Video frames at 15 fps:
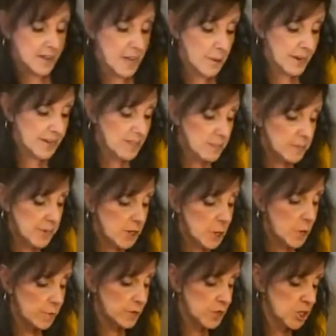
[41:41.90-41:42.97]
Now, I didn't bring
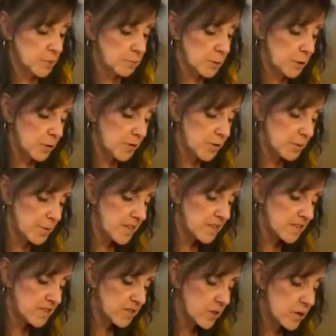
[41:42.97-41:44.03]
over a spoon for my
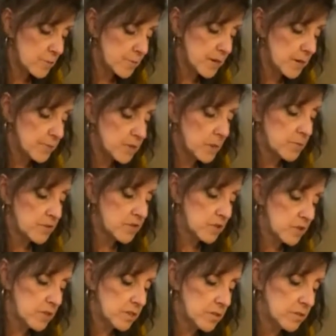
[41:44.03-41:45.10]
dessert, but I'm, so I'm just
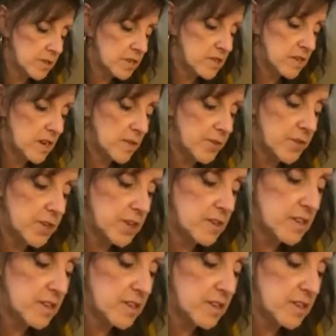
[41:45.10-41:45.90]
going to do this kind of